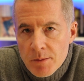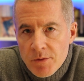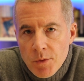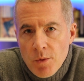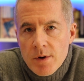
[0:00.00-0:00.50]

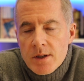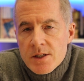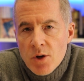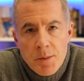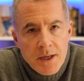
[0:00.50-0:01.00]
for
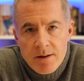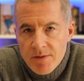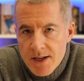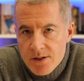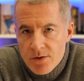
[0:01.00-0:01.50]
so many
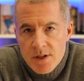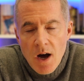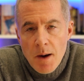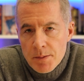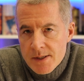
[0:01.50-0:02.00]
investors
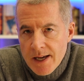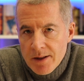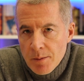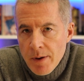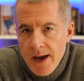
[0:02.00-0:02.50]
up and
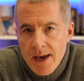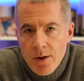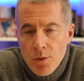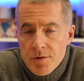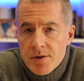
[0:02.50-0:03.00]
down the pecking order.